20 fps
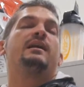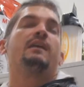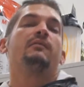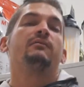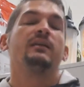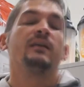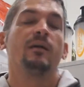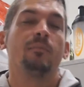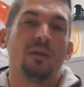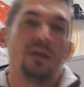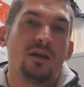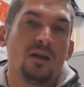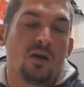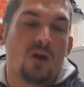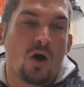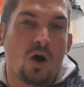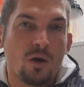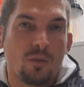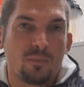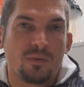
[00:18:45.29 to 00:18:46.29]
covered up, and I
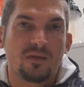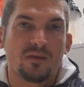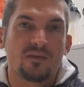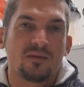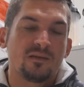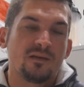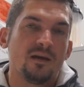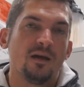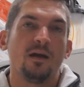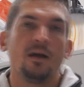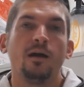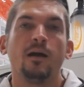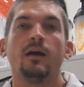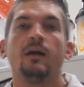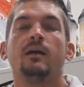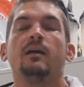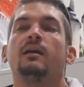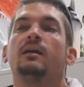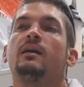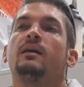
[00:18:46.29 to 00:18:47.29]
hope this
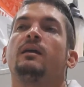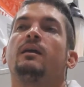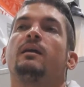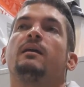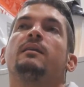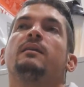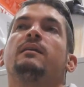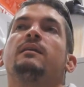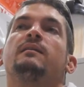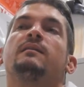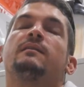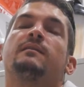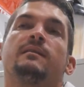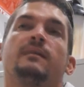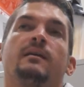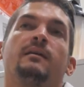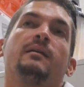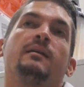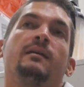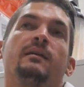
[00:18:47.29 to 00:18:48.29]

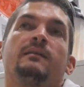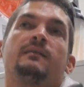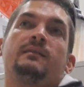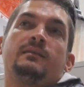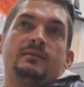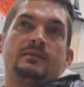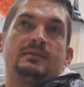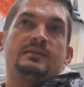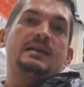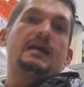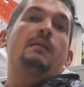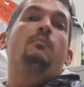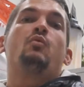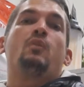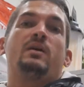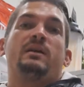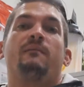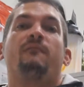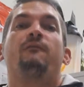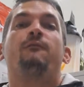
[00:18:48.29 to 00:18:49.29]
is
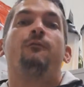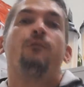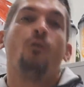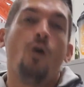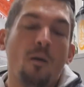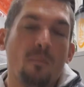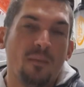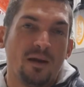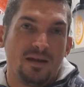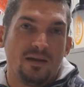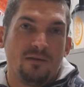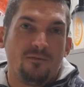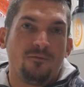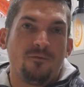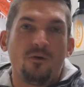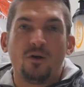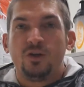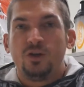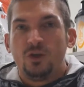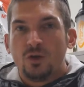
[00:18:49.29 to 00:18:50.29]
somewhat informative
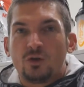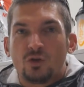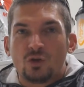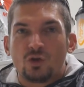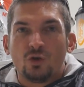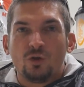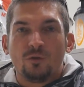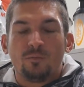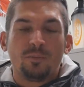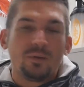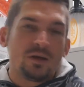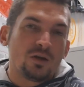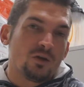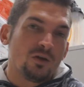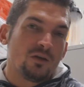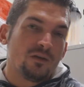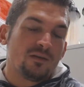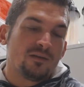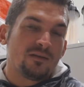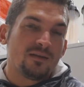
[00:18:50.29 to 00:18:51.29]
for YouTube,
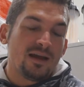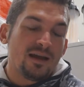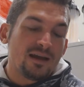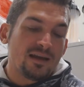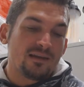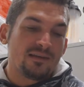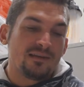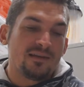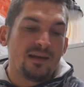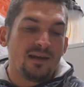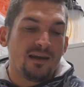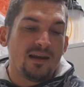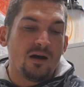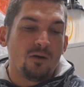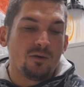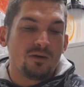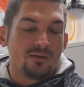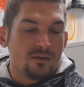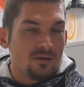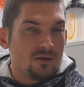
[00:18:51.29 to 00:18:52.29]
because like I said, I
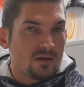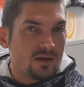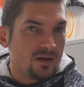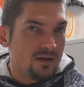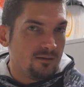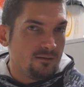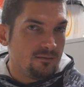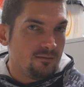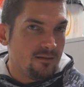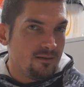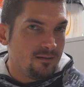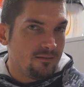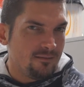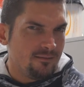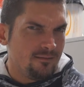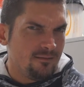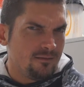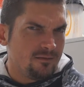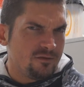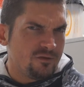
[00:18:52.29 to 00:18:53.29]
was looking around
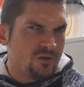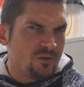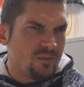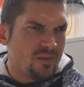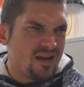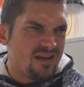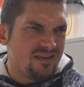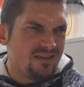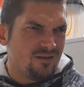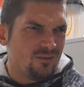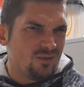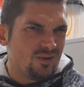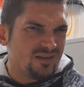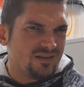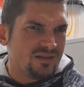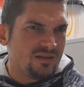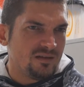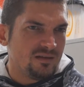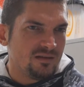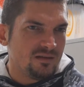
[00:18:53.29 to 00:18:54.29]
on YouTube and there
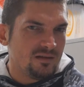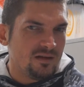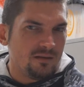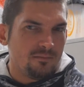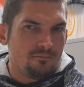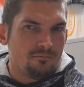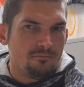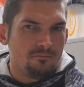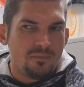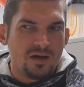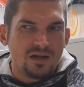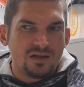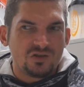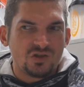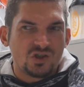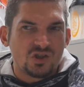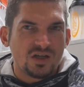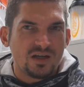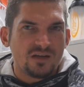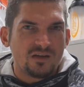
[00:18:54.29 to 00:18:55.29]
was not
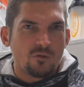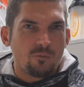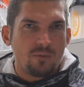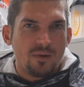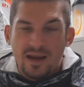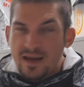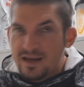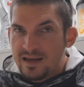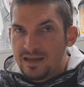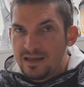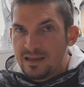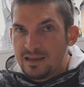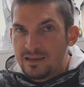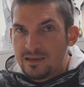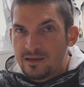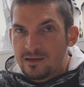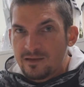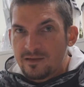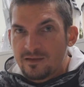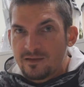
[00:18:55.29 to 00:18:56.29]
much explaining
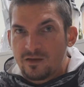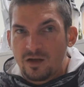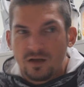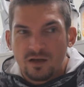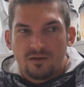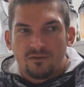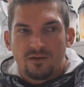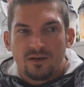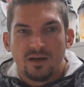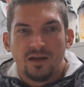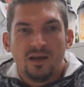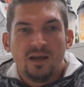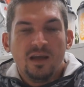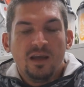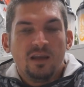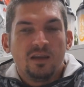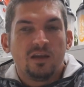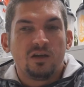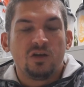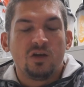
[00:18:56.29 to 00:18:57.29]
this. Not even
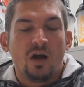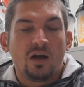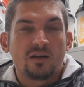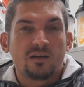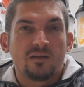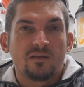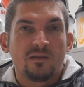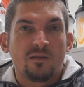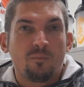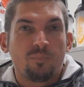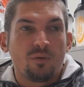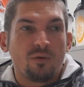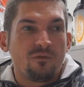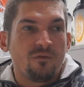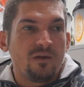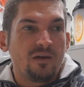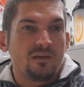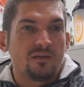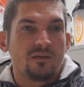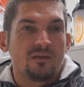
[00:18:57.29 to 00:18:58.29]
the doctors and
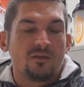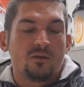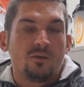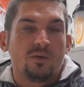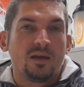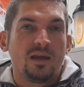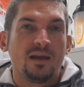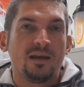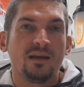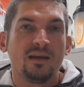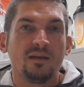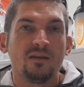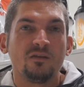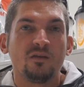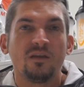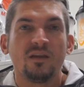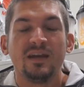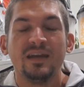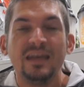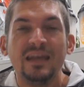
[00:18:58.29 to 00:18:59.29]
professors are getting
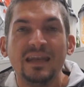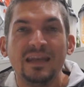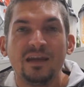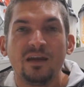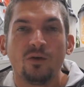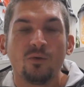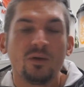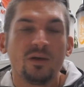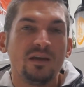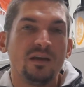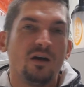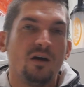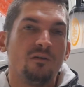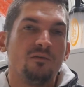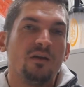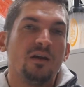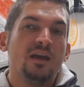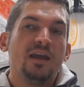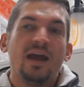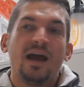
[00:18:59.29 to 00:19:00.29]
into the nitty-gritty
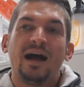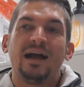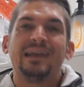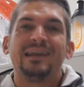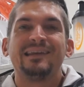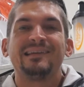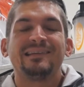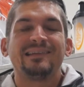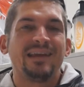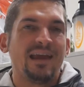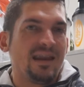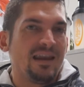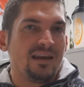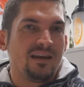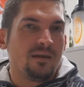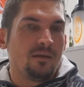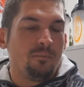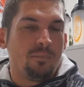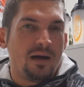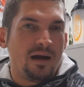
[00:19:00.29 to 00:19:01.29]
of
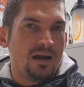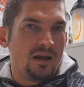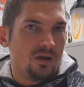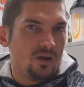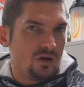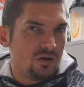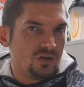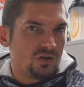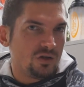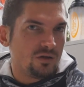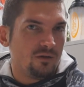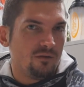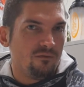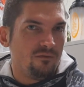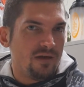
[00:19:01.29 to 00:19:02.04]
understanding the biological